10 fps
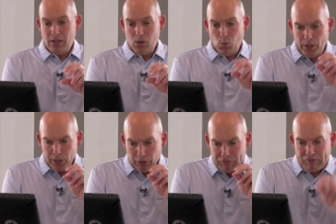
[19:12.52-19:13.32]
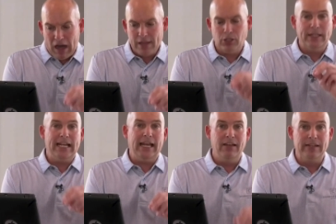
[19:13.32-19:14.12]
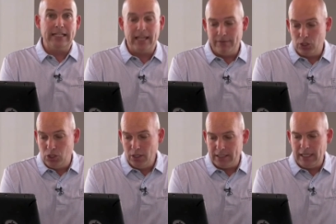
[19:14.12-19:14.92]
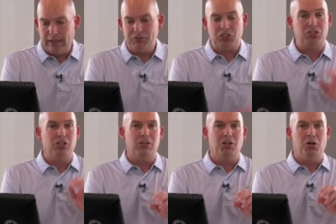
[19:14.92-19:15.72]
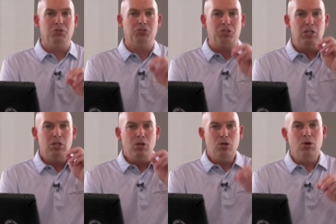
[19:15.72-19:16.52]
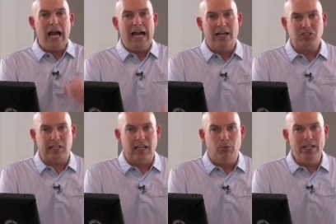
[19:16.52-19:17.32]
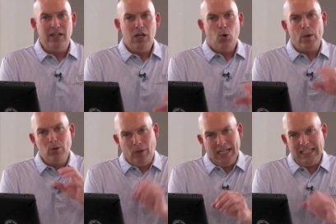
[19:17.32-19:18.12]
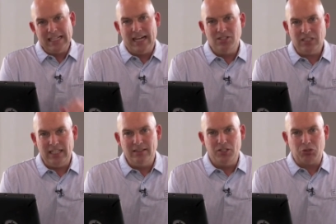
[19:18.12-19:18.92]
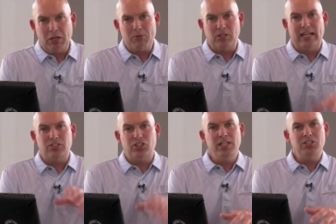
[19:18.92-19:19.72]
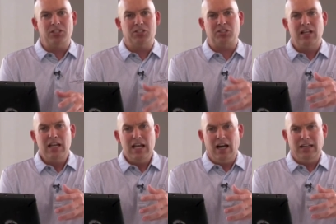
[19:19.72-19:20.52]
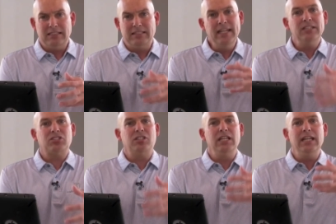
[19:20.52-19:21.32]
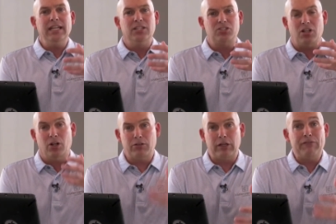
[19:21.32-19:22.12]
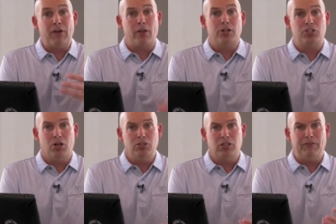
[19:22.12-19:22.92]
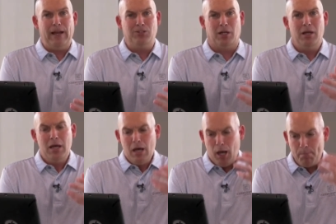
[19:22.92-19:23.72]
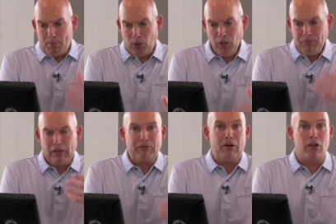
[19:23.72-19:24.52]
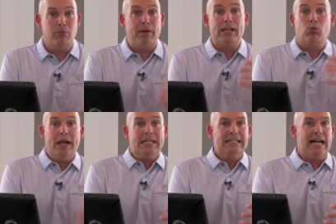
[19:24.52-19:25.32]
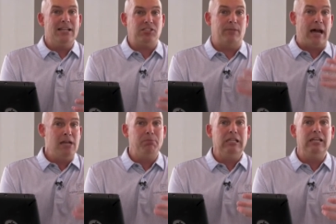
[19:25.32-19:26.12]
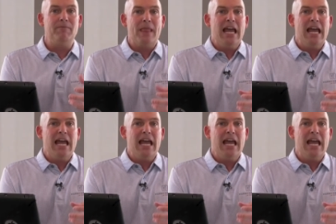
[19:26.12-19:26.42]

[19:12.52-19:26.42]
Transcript: Will your Father in heaven give good gifts to those who ask him? We, we recognize in this scripture that Jesus uh, didn't see his earthly father Joseph as a, a perfect father, but he recognized him, I believe,